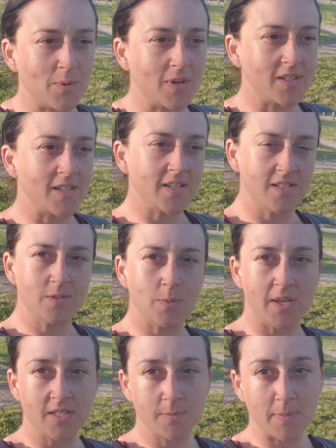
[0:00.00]
What a nice
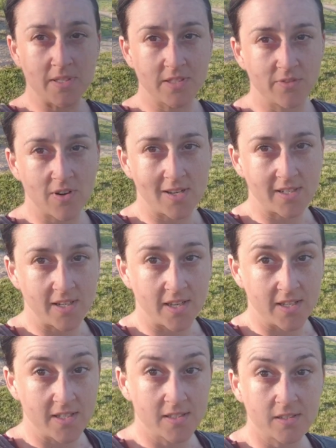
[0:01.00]
way to spend a Friday
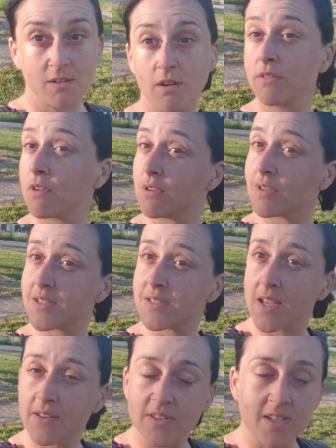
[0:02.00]
night on the longest
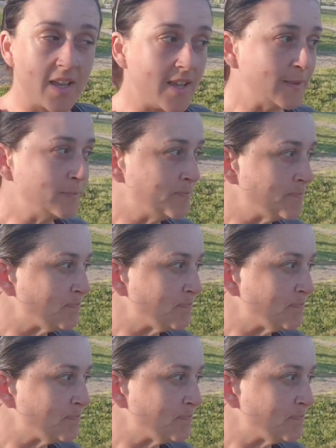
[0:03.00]
day of the year.